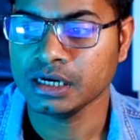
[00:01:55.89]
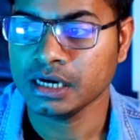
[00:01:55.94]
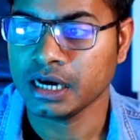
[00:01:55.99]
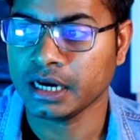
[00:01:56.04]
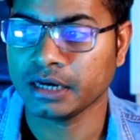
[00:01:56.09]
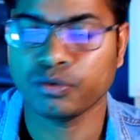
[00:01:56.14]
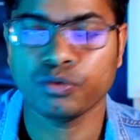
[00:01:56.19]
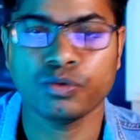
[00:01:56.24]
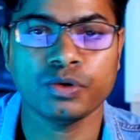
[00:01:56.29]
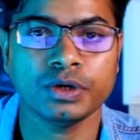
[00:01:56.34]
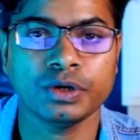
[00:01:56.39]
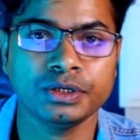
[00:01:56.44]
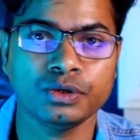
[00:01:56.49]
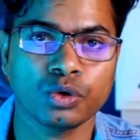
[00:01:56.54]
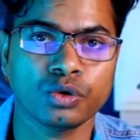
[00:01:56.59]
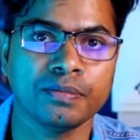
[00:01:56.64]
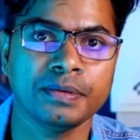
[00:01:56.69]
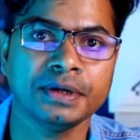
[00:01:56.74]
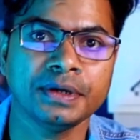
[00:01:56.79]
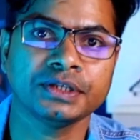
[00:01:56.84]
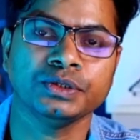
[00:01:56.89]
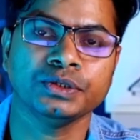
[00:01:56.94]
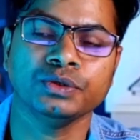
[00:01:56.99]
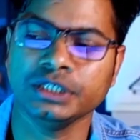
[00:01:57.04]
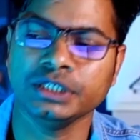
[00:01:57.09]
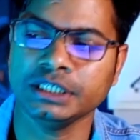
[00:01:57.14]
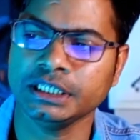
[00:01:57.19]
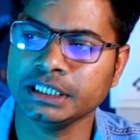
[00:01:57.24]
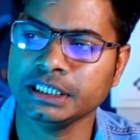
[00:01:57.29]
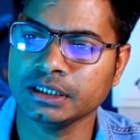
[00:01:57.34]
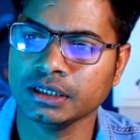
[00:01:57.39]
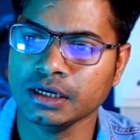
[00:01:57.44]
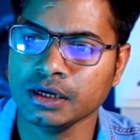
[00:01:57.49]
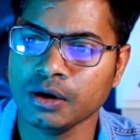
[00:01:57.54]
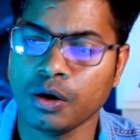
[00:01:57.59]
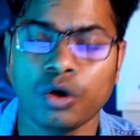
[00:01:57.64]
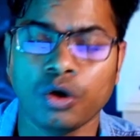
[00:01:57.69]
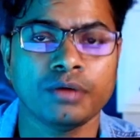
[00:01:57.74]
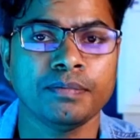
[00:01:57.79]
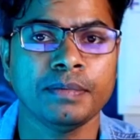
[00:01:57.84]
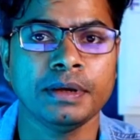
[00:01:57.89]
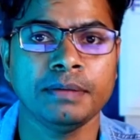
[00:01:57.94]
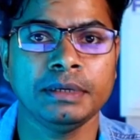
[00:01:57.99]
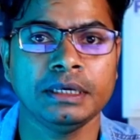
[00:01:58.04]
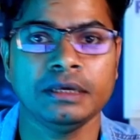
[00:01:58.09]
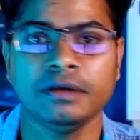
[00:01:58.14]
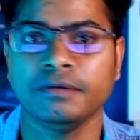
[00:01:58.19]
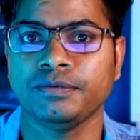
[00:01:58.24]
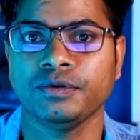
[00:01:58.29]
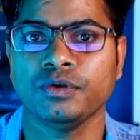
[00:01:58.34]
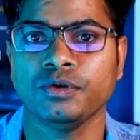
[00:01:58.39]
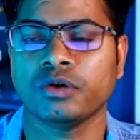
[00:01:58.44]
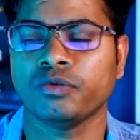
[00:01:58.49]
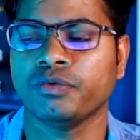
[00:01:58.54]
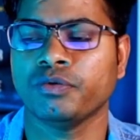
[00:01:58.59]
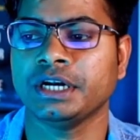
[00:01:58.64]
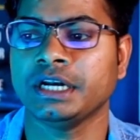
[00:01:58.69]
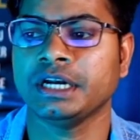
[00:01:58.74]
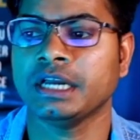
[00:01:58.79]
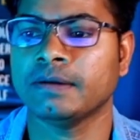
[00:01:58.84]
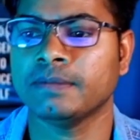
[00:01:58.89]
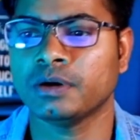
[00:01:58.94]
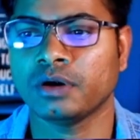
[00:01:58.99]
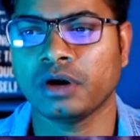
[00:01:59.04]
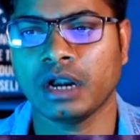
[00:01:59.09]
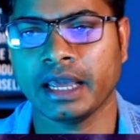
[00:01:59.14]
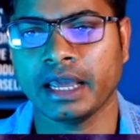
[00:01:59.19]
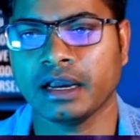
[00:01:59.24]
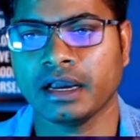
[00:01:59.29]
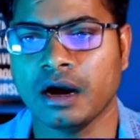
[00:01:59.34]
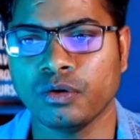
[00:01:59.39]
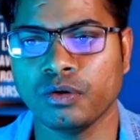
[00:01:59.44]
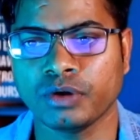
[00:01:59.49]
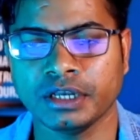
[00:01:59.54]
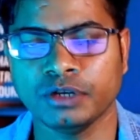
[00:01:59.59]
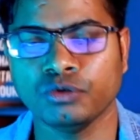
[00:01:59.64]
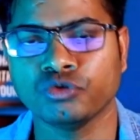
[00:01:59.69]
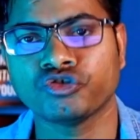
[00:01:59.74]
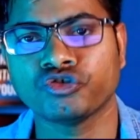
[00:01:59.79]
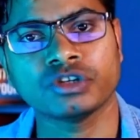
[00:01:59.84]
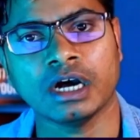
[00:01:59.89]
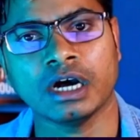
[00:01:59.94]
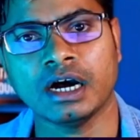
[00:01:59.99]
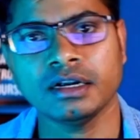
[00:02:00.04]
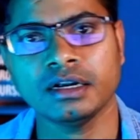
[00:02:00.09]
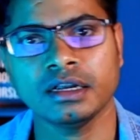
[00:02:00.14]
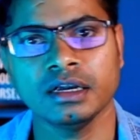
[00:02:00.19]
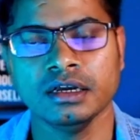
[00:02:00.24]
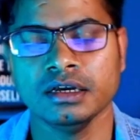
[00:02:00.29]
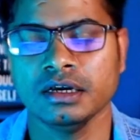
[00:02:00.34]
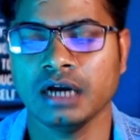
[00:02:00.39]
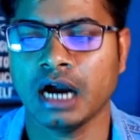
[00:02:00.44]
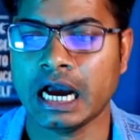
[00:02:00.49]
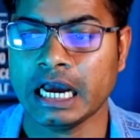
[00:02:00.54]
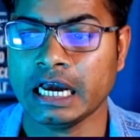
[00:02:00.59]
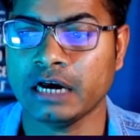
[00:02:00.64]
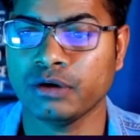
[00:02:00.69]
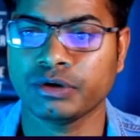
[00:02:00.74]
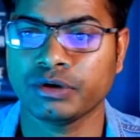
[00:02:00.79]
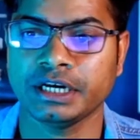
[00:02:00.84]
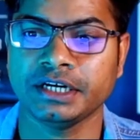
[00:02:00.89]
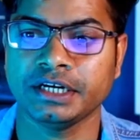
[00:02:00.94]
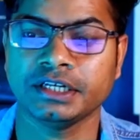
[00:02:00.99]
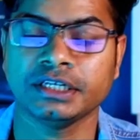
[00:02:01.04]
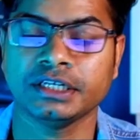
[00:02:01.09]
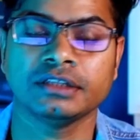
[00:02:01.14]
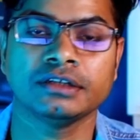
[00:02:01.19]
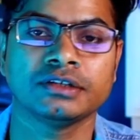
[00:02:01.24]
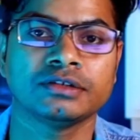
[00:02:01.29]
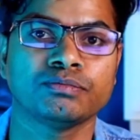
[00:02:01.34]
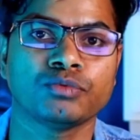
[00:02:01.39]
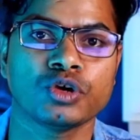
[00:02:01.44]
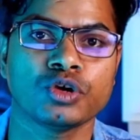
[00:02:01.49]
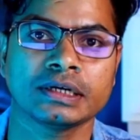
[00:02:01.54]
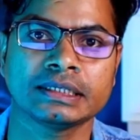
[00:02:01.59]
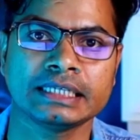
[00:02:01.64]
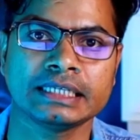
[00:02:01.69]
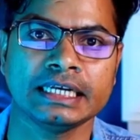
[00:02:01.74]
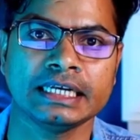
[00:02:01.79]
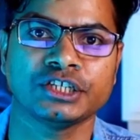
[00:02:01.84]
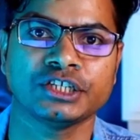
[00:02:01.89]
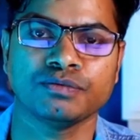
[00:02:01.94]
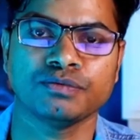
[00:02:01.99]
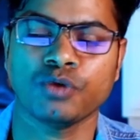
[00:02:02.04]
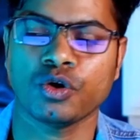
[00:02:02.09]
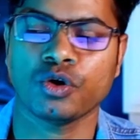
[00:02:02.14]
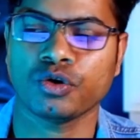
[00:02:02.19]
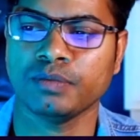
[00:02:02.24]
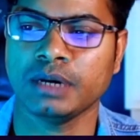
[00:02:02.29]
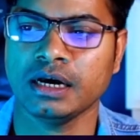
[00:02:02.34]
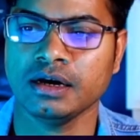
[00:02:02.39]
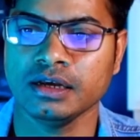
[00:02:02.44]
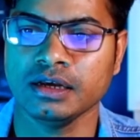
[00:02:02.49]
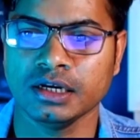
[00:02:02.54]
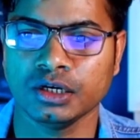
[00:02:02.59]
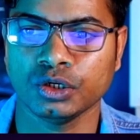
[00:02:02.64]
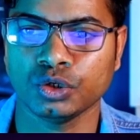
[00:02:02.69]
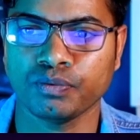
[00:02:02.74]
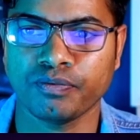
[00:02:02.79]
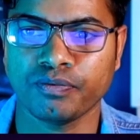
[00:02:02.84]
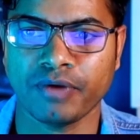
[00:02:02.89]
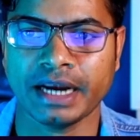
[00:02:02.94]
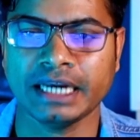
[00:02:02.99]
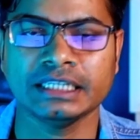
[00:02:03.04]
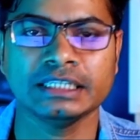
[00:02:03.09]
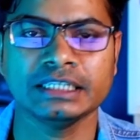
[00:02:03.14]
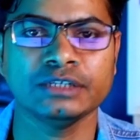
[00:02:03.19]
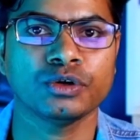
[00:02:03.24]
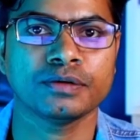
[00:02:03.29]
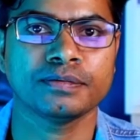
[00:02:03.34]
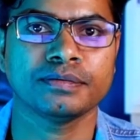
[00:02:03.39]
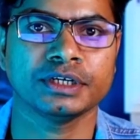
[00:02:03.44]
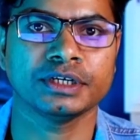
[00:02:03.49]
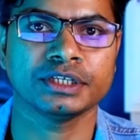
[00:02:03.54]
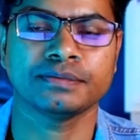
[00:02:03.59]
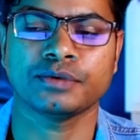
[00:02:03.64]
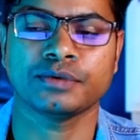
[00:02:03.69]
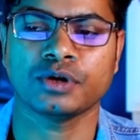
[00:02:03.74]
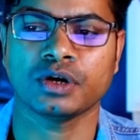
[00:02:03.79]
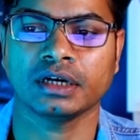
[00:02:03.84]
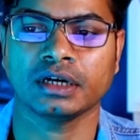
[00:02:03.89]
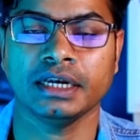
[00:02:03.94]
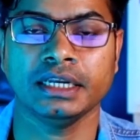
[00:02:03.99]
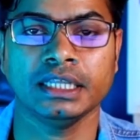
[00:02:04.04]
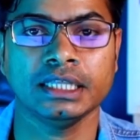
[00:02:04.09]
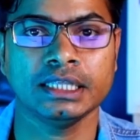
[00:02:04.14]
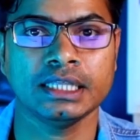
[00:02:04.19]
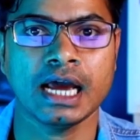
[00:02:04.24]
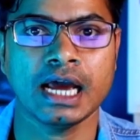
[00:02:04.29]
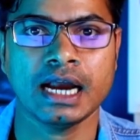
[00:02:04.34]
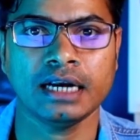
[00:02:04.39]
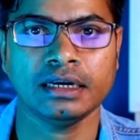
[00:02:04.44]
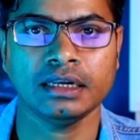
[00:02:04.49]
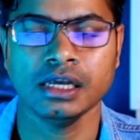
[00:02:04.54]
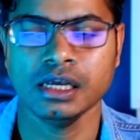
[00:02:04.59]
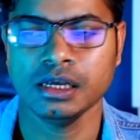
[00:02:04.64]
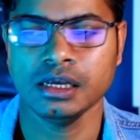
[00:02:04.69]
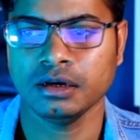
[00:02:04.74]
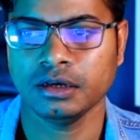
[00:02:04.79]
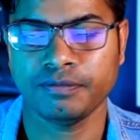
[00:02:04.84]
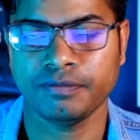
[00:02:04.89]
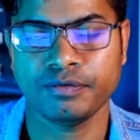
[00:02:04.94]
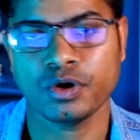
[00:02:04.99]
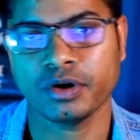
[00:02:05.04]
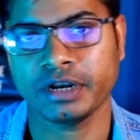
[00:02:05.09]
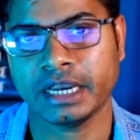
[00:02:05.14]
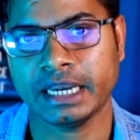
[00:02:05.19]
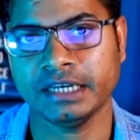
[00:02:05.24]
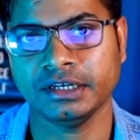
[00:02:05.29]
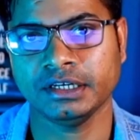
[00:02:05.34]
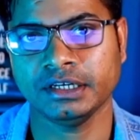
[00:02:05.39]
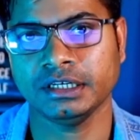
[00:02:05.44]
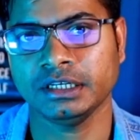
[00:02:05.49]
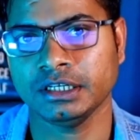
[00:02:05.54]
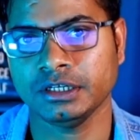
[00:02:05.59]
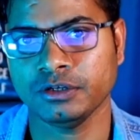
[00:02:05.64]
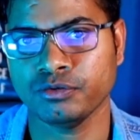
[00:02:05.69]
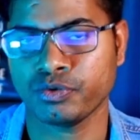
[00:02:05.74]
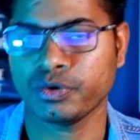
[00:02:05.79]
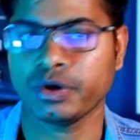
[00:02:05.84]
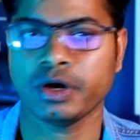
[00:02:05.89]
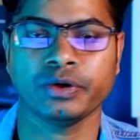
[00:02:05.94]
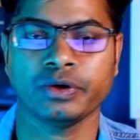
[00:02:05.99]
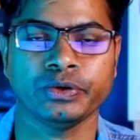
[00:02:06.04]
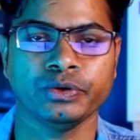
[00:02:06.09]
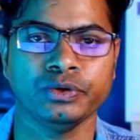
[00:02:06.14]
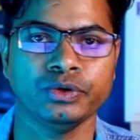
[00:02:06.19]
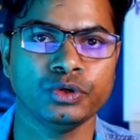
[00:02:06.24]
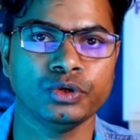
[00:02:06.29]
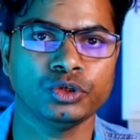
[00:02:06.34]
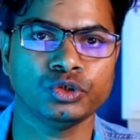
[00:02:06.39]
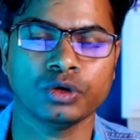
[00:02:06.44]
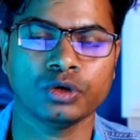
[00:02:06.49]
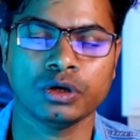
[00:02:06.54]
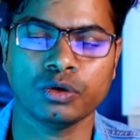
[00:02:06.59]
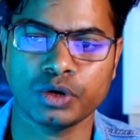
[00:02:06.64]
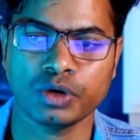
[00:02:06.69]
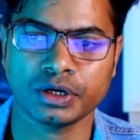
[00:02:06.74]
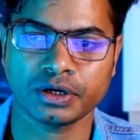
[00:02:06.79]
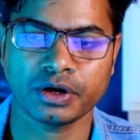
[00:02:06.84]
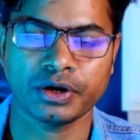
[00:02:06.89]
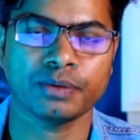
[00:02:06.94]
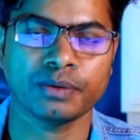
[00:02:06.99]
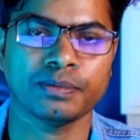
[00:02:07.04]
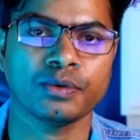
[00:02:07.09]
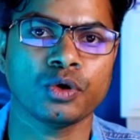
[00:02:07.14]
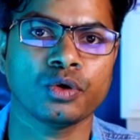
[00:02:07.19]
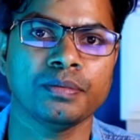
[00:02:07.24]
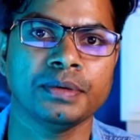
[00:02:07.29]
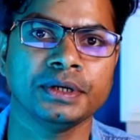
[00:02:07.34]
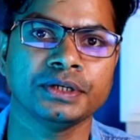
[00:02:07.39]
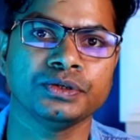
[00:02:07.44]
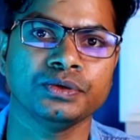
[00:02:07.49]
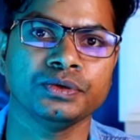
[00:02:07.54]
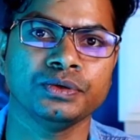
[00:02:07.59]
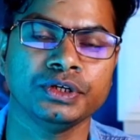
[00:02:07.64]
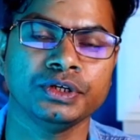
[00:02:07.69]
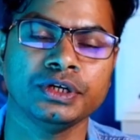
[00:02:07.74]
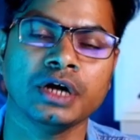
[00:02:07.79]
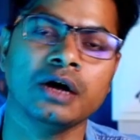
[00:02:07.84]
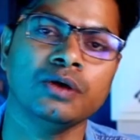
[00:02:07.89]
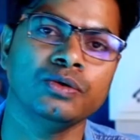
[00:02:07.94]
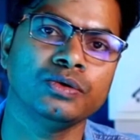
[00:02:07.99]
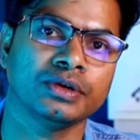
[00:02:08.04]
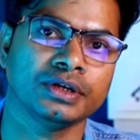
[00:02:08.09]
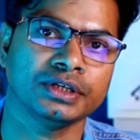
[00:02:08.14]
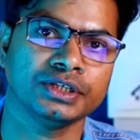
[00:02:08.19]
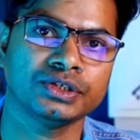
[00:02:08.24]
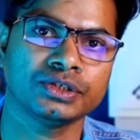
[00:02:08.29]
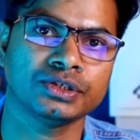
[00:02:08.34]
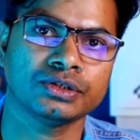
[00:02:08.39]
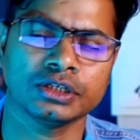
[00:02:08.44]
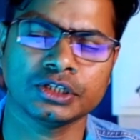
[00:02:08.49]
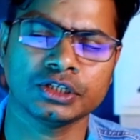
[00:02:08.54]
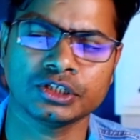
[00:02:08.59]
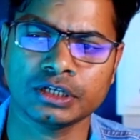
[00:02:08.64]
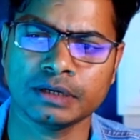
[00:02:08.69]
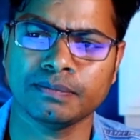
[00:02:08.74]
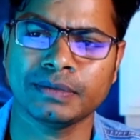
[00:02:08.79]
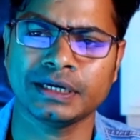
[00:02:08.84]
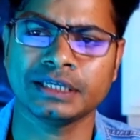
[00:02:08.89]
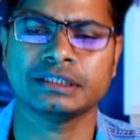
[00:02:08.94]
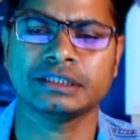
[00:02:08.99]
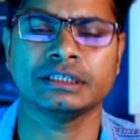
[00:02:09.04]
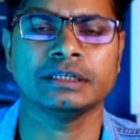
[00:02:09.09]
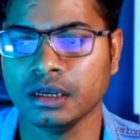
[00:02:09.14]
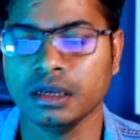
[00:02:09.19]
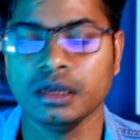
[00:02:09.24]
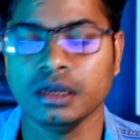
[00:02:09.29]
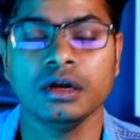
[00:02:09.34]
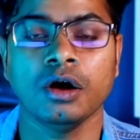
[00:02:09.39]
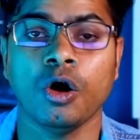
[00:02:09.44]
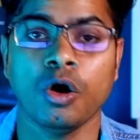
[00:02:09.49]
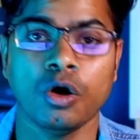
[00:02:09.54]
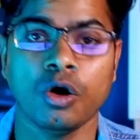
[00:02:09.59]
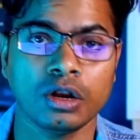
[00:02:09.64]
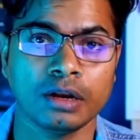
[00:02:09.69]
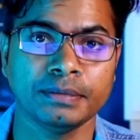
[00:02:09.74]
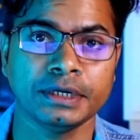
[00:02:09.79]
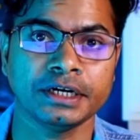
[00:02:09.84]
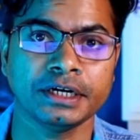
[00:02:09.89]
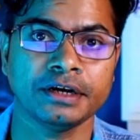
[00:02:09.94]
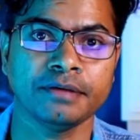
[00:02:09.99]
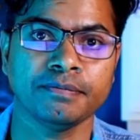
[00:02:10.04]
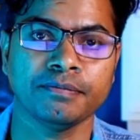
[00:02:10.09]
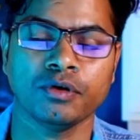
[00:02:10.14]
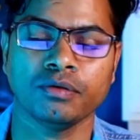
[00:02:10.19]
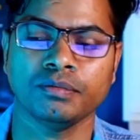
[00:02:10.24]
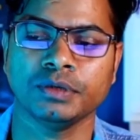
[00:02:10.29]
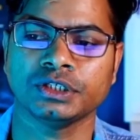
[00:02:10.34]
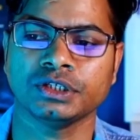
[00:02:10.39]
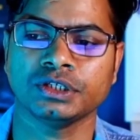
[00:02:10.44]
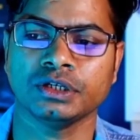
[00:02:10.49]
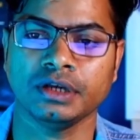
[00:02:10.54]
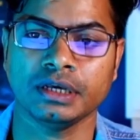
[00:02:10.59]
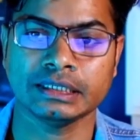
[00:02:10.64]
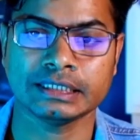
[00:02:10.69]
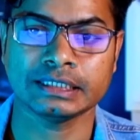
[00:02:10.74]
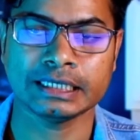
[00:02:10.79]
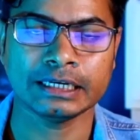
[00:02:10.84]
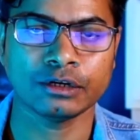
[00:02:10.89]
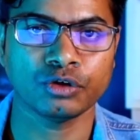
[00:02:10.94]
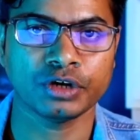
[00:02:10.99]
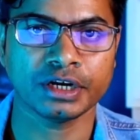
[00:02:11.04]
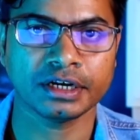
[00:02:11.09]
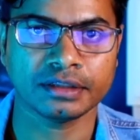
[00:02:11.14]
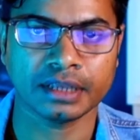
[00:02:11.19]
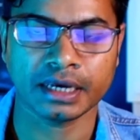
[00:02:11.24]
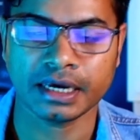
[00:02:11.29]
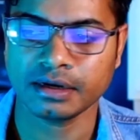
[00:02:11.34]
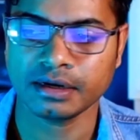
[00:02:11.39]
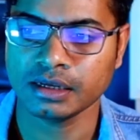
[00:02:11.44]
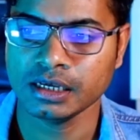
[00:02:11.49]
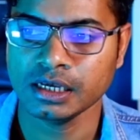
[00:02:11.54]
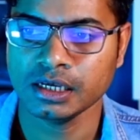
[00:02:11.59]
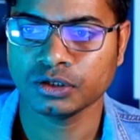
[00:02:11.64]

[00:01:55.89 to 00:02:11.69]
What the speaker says: And what documents you need, or maybe if you are worried about like how can you start, I have created this product selection formula to find your first product. And in that, if your entity, if you are individual, what kind of documents you need, how to register, step by step, all updated information is included there.